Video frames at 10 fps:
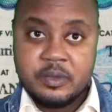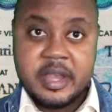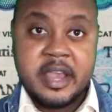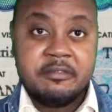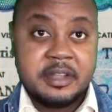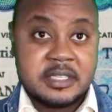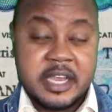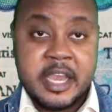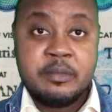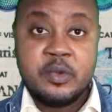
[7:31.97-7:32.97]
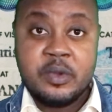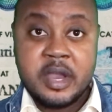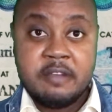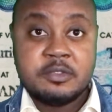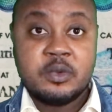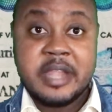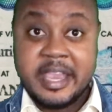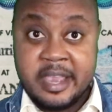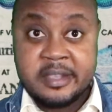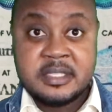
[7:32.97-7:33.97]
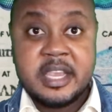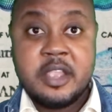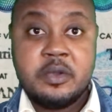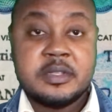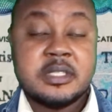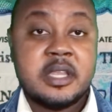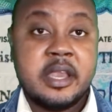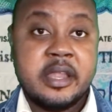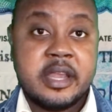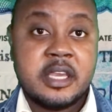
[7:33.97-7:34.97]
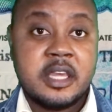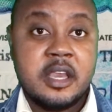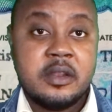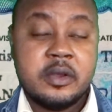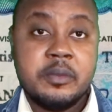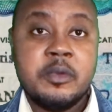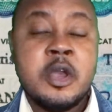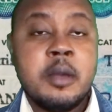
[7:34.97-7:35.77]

every time you have to like extend your stay in the kingdom.